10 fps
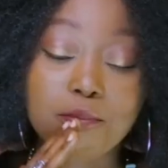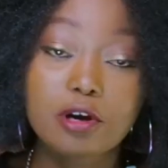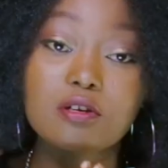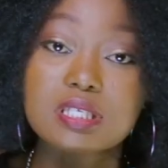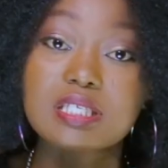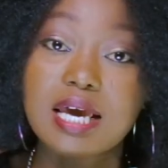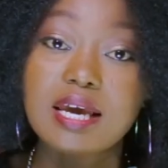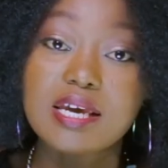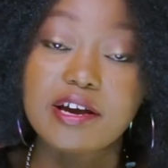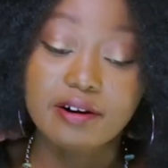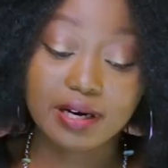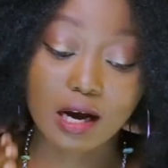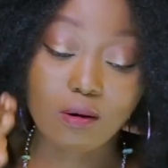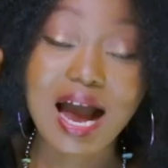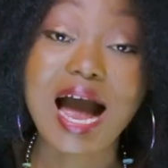I'm going to say here
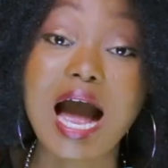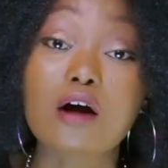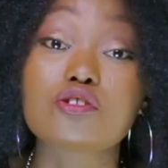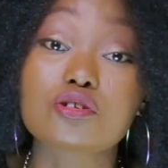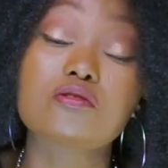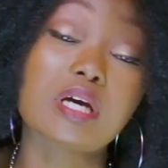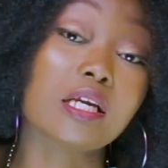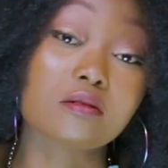now, how do you